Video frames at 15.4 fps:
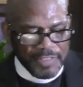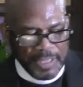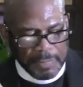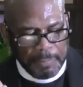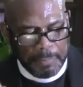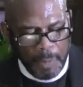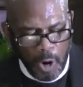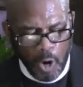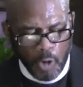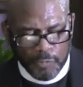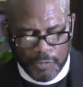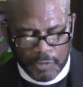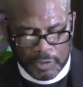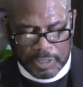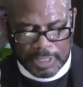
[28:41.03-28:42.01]
that
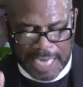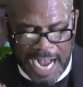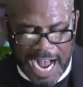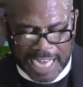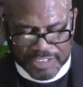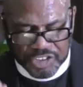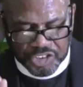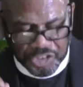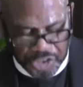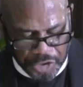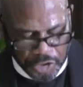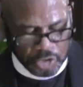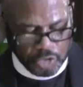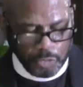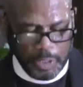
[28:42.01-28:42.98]
both God's
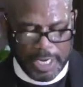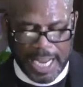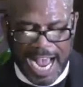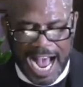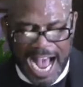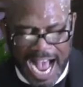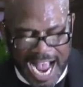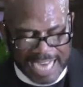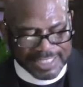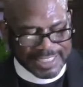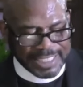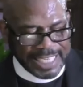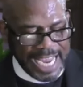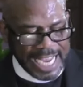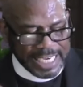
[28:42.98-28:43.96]
children,
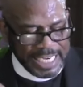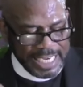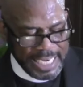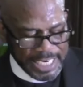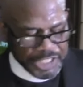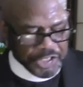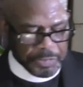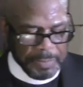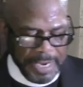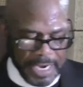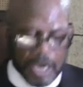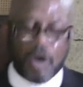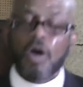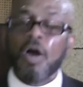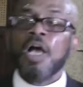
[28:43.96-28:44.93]
Isaac and
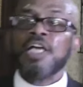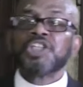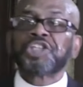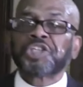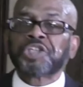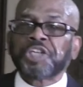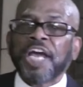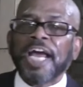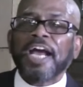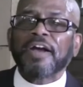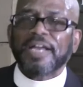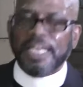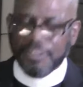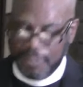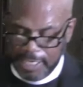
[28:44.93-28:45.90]
Ishmael,
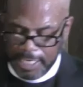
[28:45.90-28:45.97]
share in